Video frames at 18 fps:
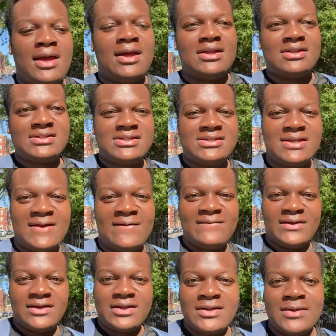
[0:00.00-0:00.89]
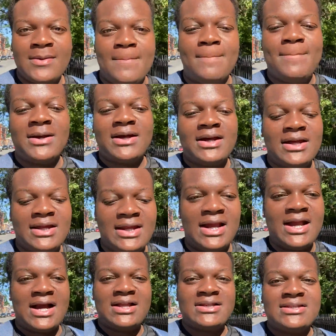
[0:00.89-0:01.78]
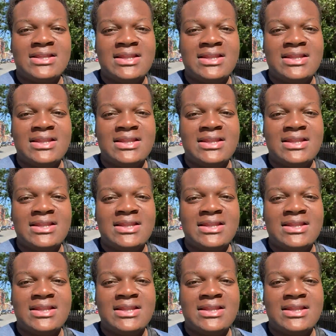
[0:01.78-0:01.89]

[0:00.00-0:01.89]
7, but it got